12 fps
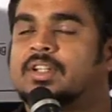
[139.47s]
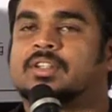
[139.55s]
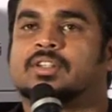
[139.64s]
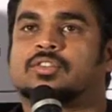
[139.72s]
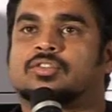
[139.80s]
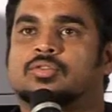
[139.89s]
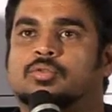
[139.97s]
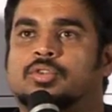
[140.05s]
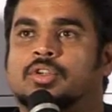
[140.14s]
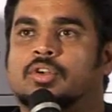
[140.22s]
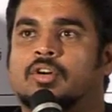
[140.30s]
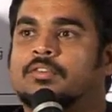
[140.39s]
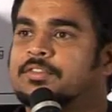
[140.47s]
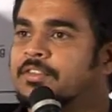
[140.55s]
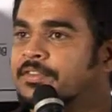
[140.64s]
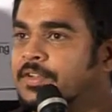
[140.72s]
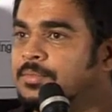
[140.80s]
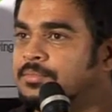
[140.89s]
that the shooting of
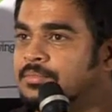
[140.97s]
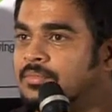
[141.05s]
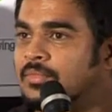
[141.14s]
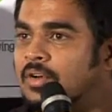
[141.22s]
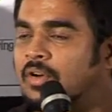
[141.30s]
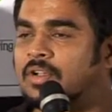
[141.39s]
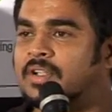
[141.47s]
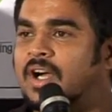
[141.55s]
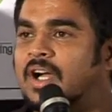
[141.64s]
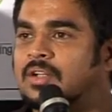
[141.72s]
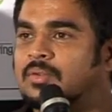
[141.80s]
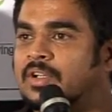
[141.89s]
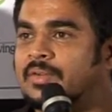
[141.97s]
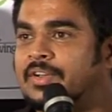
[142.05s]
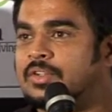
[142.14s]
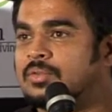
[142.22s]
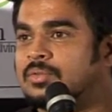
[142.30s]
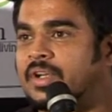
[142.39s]
the film all the hard work
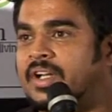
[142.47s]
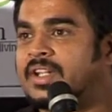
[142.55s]
we do